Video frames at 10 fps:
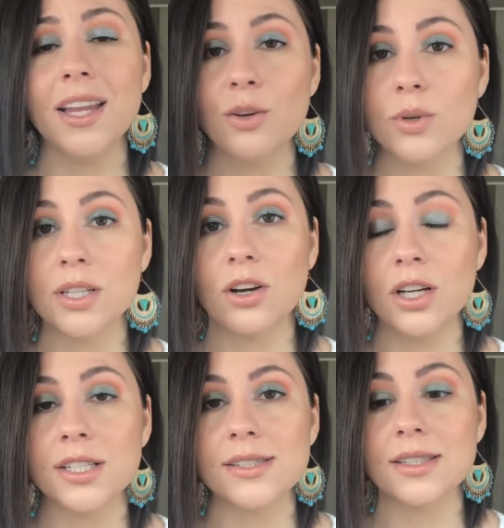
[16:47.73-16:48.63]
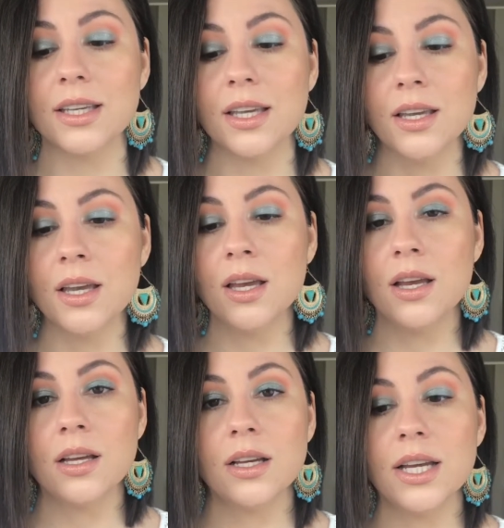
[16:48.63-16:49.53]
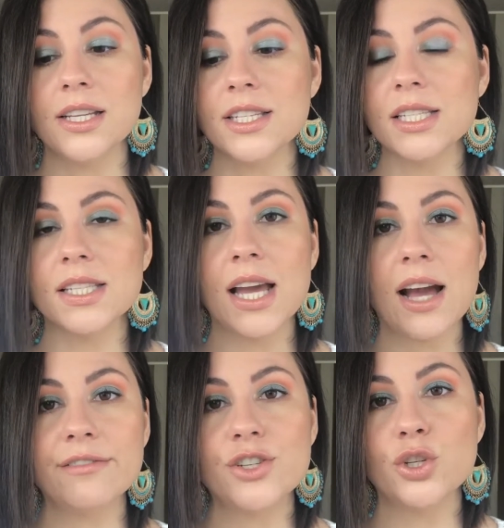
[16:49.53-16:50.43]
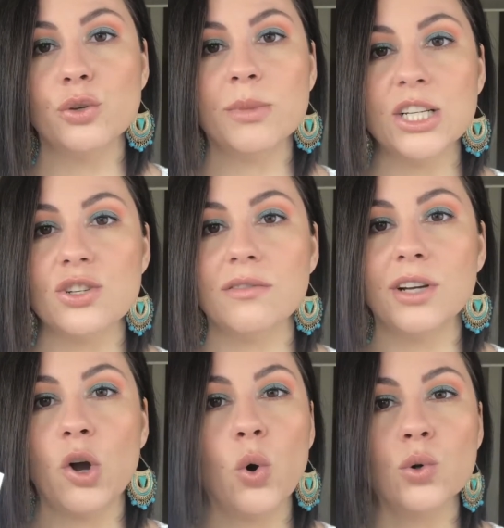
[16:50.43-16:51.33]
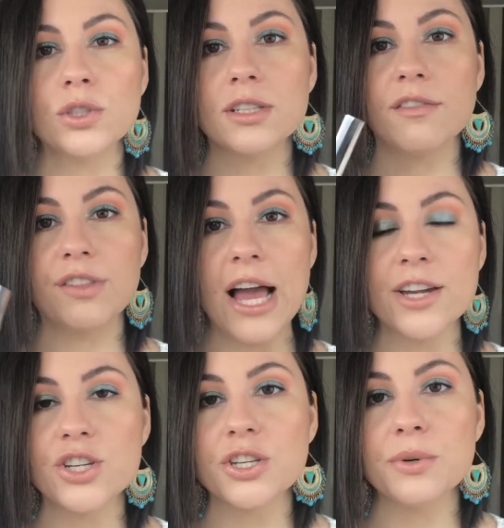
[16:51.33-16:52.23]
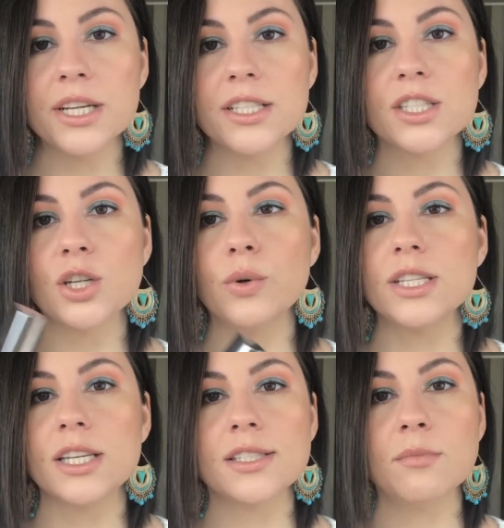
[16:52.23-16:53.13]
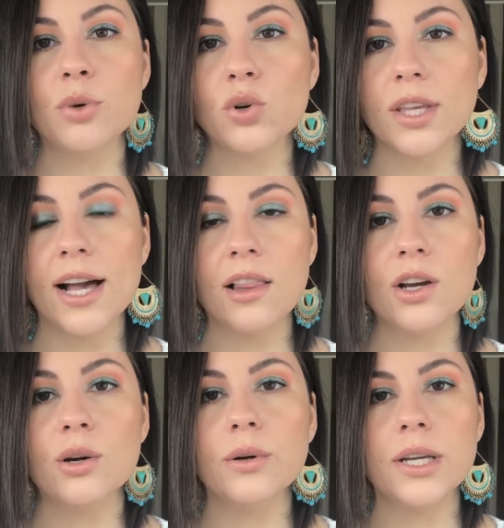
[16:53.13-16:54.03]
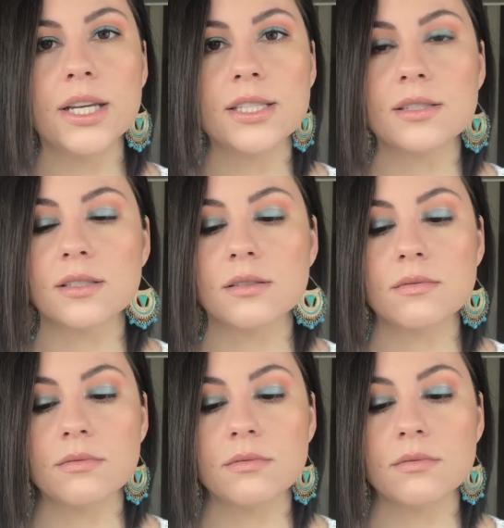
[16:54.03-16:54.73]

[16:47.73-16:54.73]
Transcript: anyone, honestly. It doesn't have too much of a gold flash to it, so it doesn't pull yellow. It's